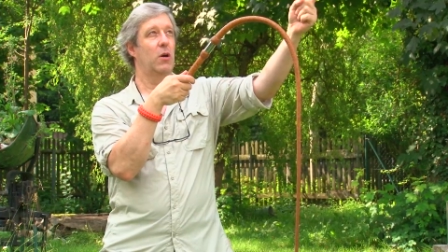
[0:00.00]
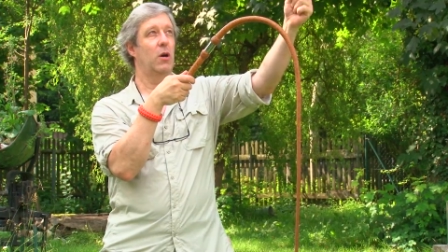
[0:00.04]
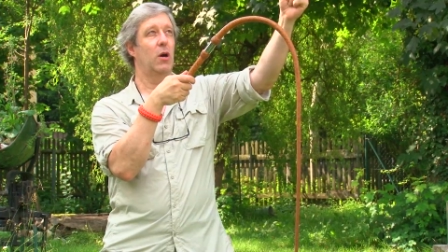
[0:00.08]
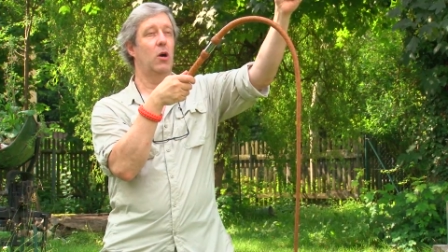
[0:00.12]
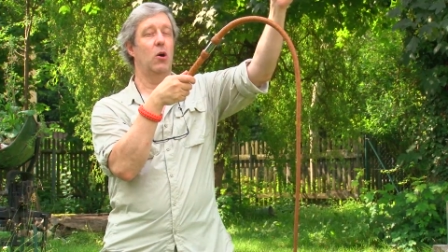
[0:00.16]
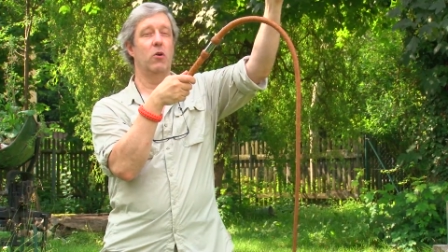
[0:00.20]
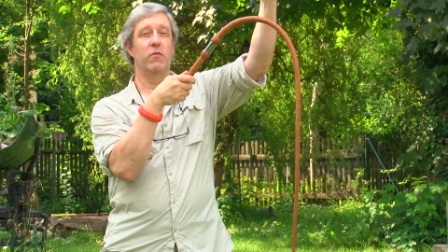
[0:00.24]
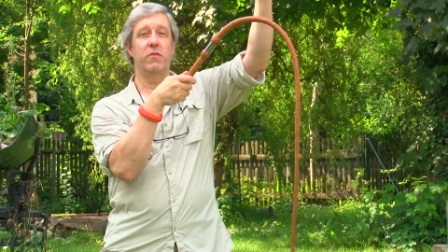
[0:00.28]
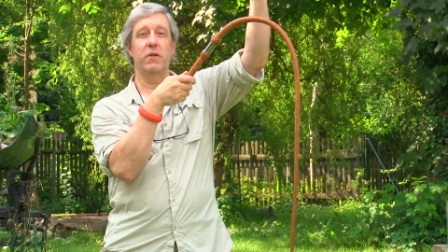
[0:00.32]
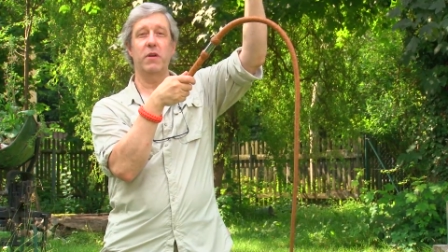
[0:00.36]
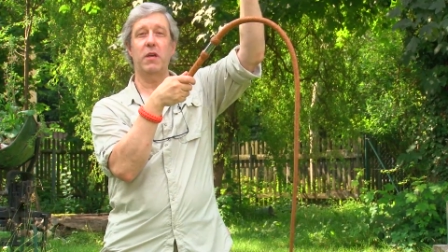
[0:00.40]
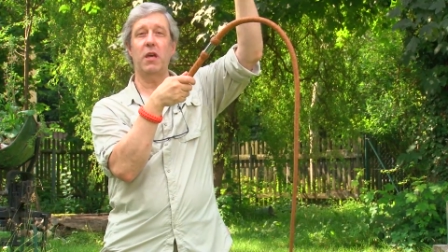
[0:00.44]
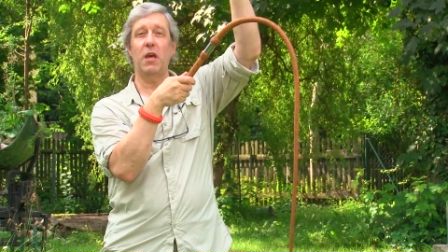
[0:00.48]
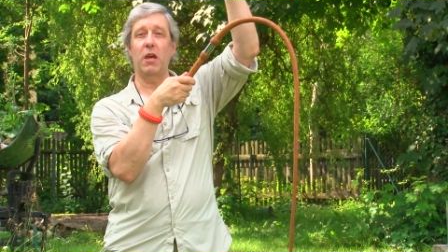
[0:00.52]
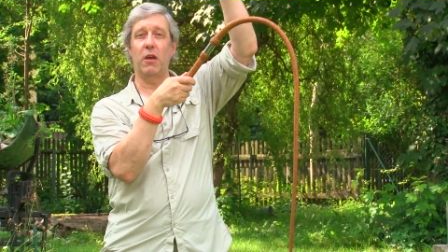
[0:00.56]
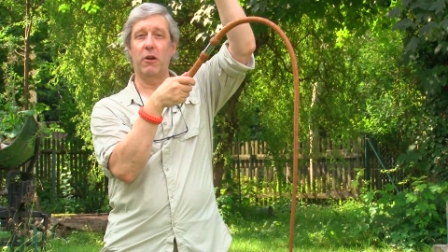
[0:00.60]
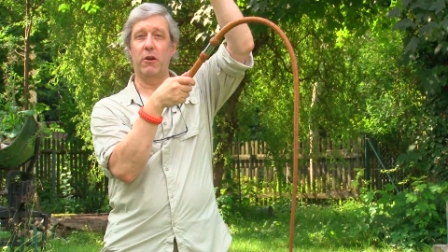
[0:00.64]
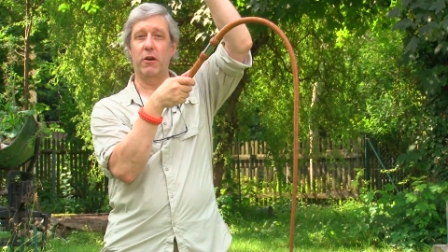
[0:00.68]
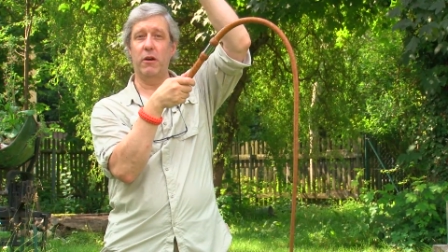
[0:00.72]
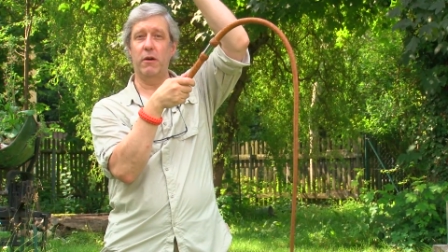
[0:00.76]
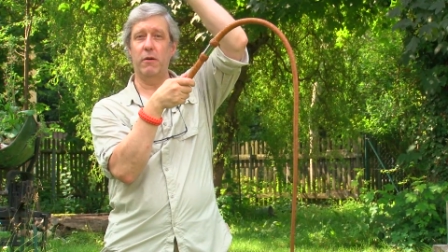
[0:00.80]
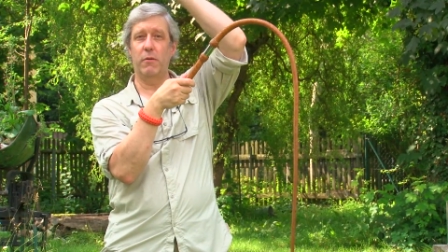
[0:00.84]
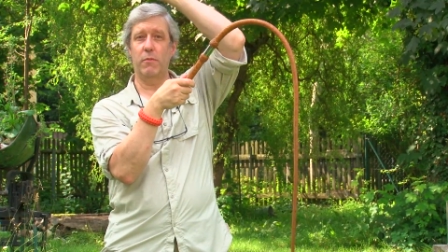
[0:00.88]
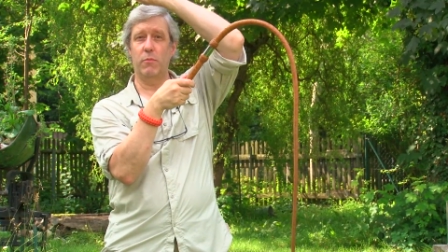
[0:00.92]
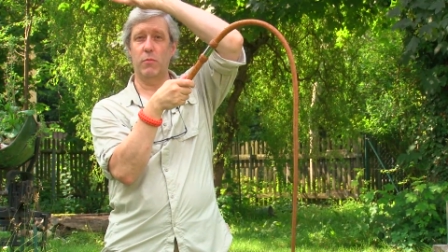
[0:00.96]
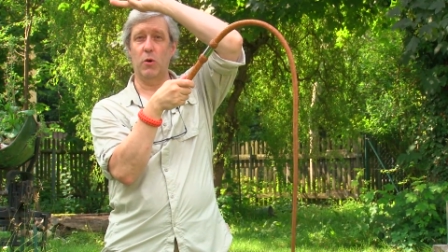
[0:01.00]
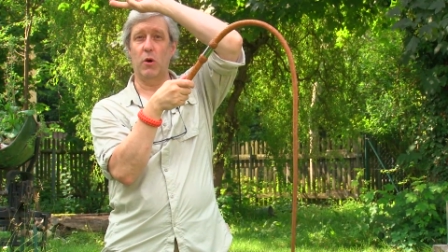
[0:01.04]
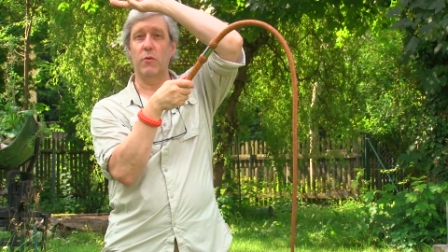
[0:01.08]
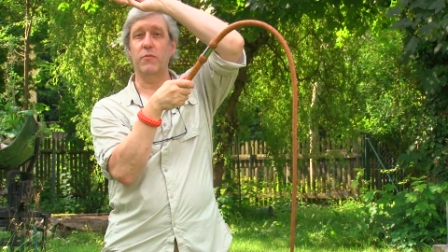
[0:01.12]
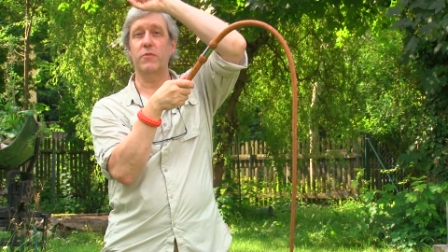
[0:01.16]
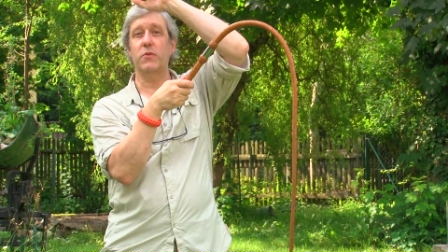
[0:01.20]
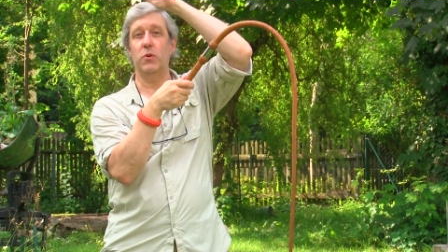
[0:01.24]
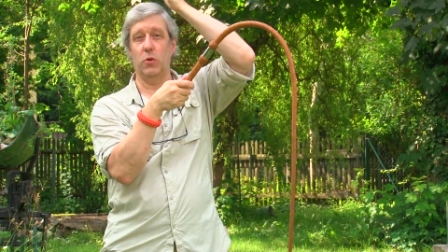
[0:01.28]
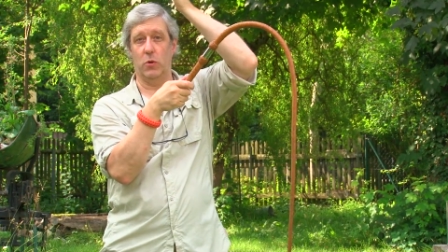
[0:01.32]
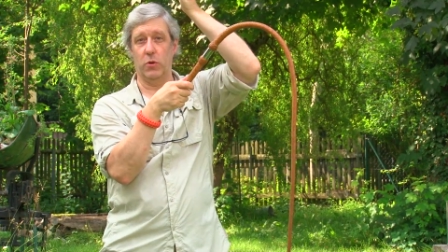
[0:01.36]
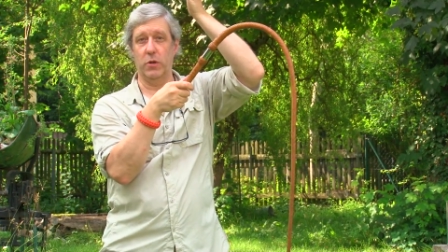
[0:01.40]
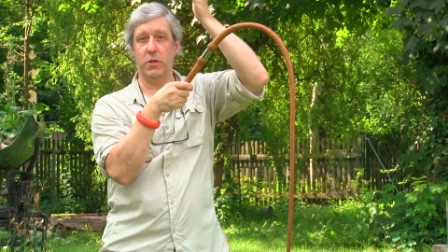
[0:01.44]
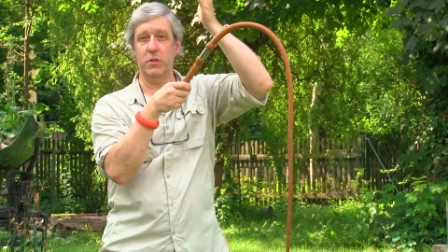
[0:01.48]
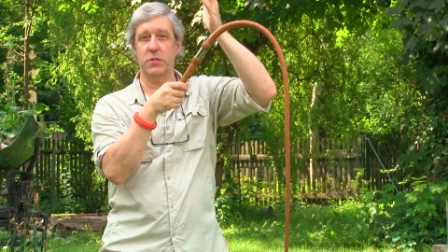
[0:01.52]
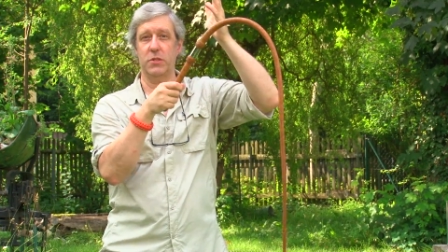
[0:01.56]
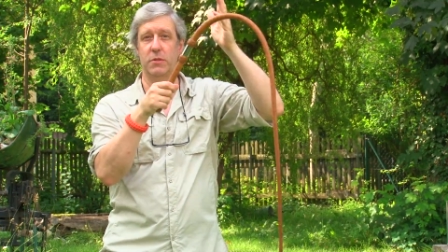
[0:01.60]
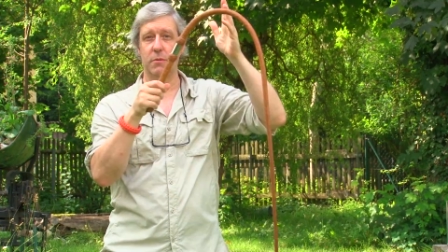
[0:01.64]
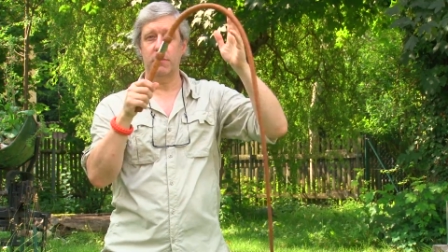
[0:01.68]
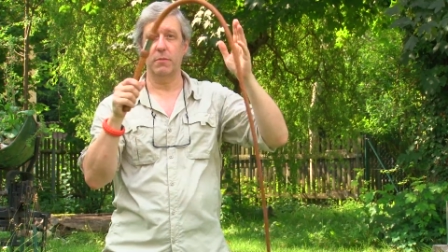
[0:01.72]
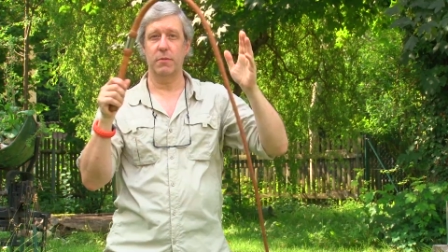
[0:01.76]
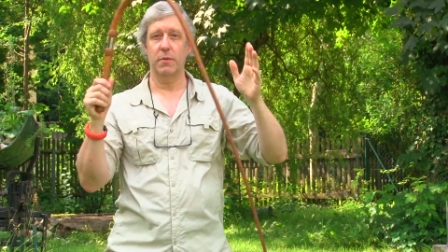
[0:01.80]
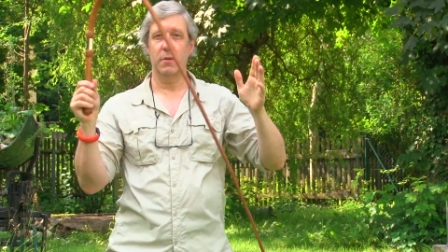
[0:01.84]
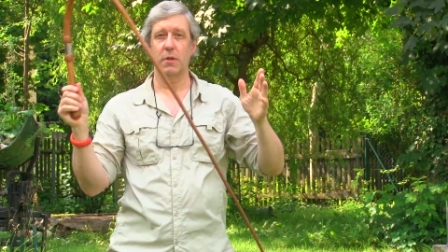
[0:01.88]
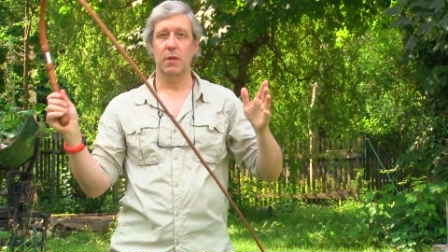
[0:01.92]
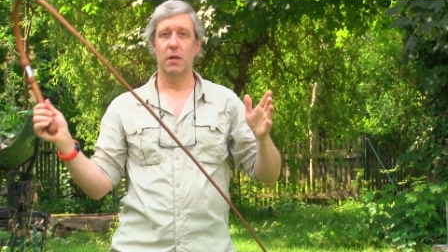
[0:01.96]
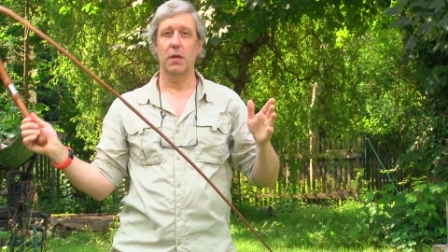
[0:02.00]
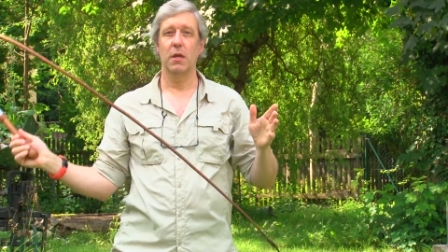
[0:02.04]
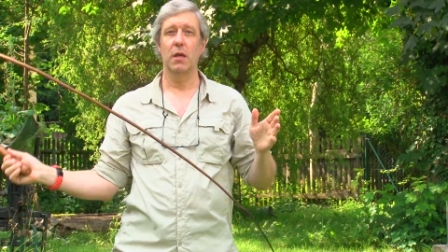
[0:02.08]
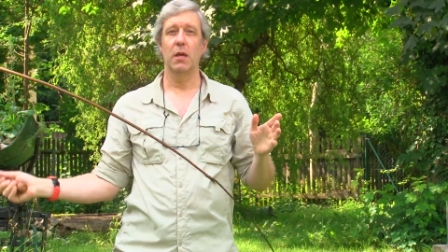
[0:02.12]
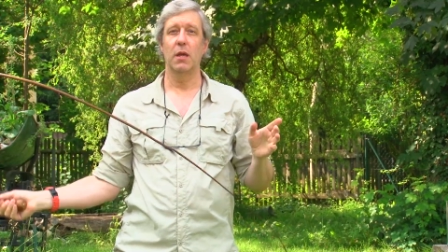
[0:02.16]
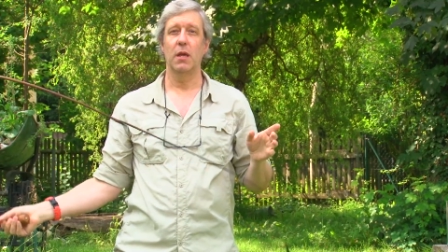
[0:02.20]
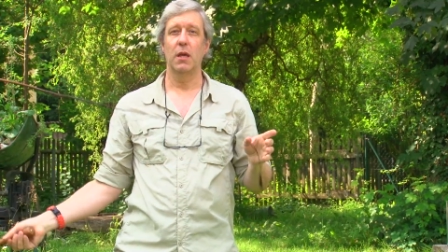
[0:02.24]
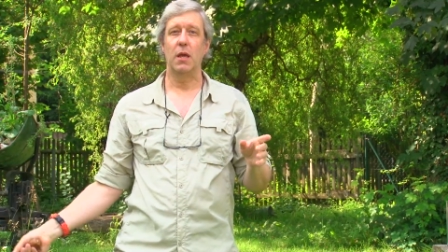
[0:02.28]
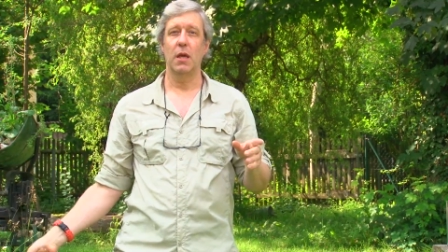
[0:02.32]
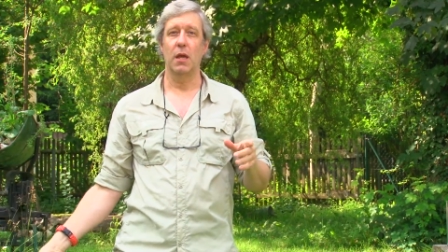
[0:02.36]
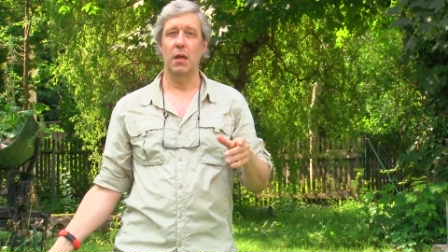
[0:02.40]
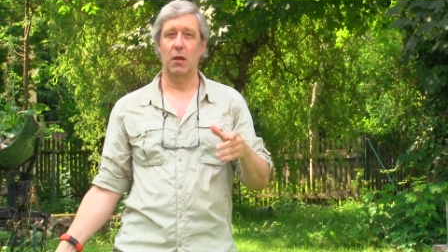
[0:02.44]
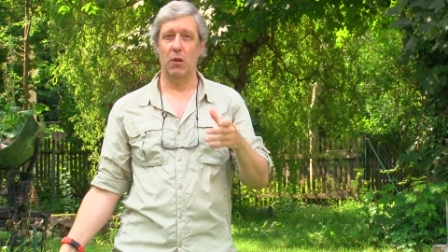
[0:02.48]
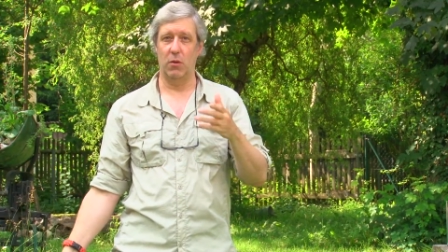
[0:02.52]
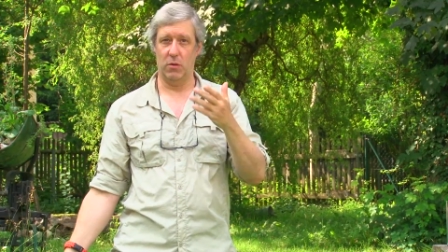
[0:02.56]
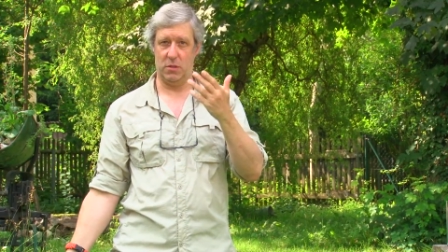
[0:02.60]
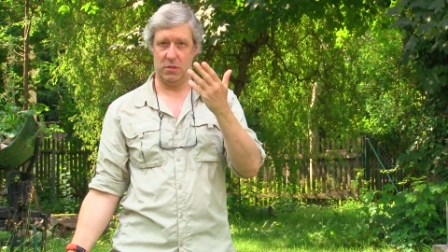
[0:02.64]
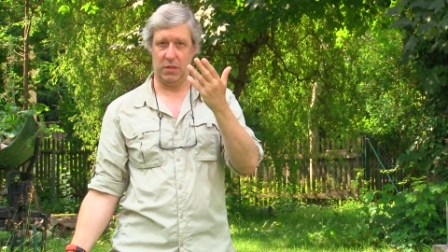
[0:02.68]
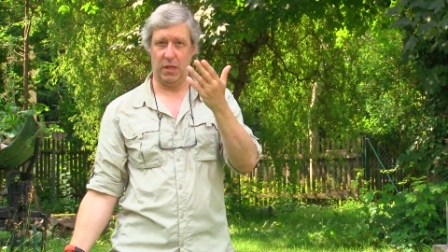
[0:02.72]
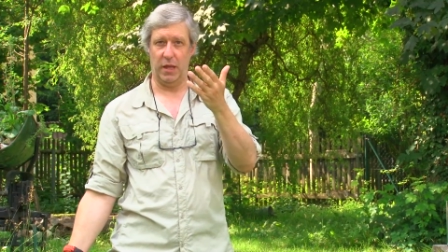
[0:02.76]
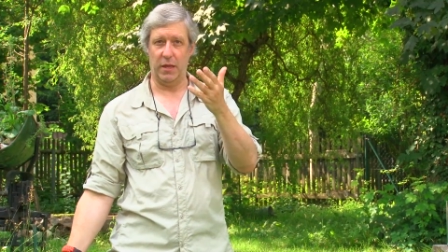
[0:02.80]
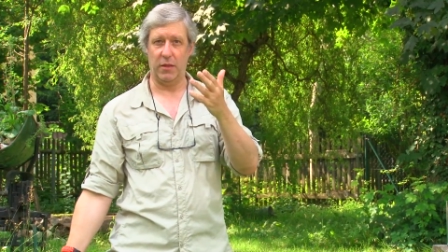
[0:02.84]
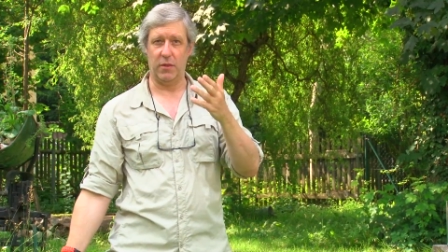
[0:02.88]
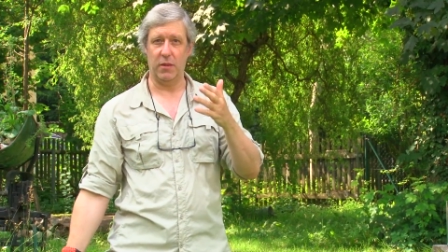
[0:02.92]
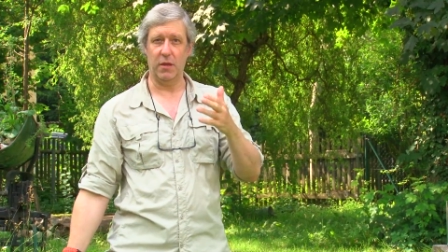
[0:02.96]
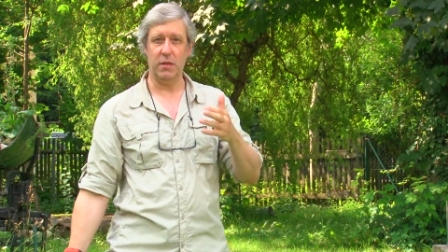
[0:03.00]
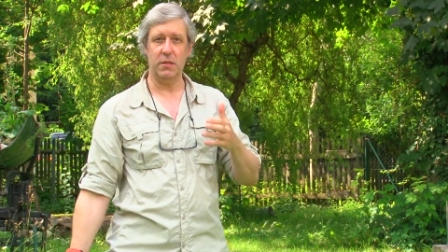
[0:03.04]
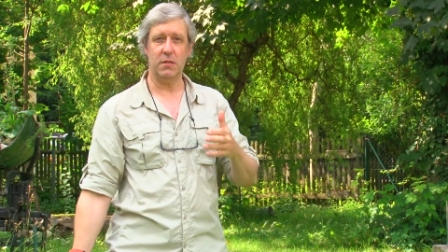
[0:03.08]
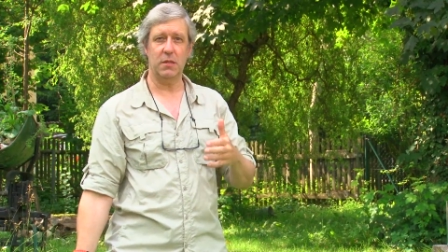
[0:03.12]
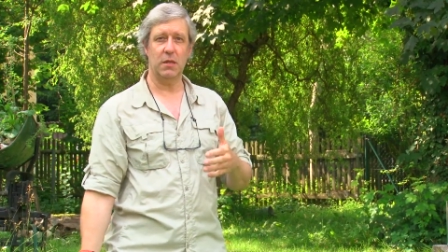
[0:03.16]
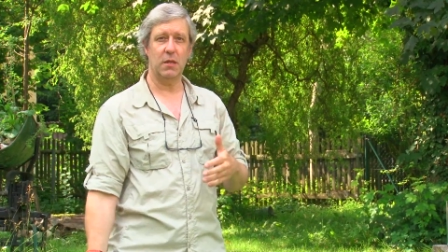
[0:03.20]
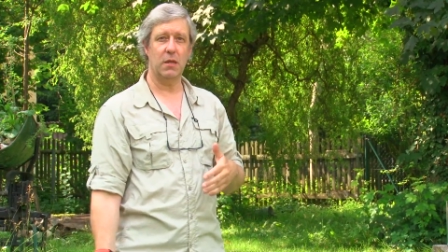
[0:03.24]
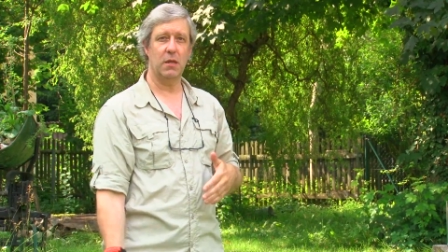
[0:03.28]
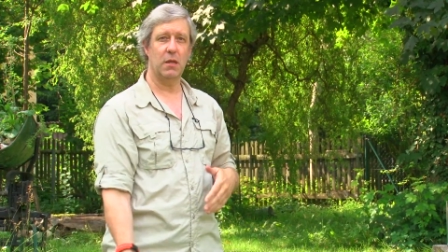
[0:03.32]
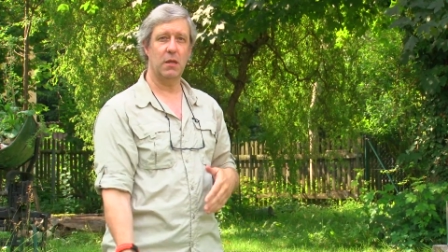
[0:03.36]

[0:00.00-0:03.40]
over here, of course. It looks like this.